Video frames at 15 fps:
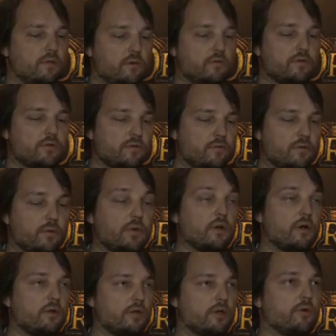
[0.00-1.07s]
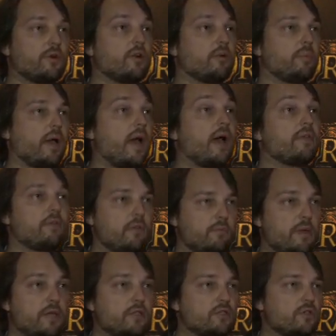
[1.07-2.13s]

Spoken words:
there's sort of what we call the critical path, the main